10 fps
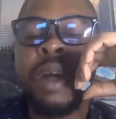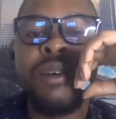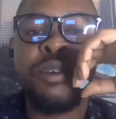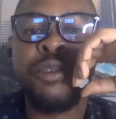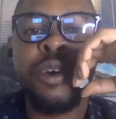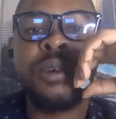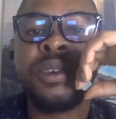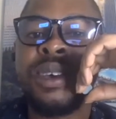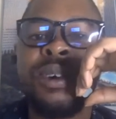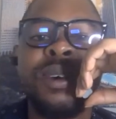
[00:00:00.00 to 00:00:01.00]
of mouth
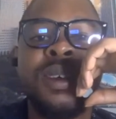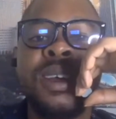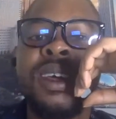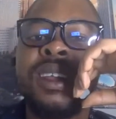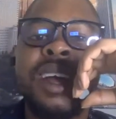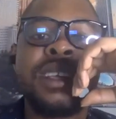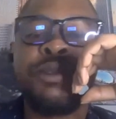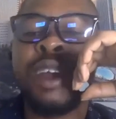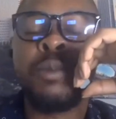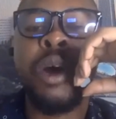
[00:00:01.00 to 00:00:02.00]
referrals. So
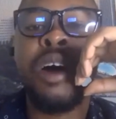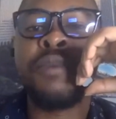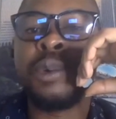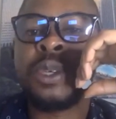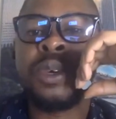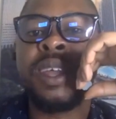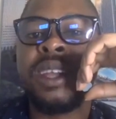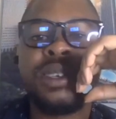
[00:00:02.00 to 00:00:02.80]
that's a very powerful tool,